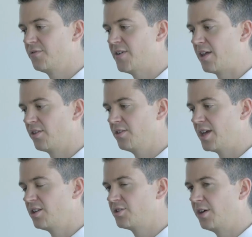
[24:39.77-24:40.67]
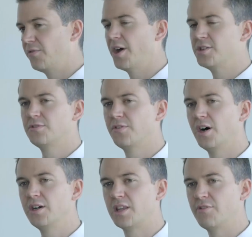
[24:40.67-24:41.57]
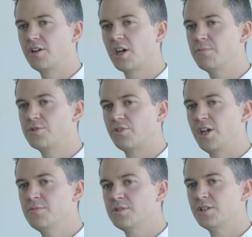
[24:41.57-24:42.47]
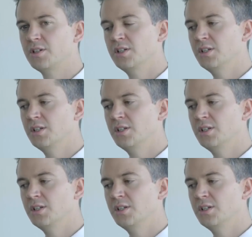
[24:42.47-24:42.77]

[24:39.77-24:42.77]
the fact that they can diversify their income streams.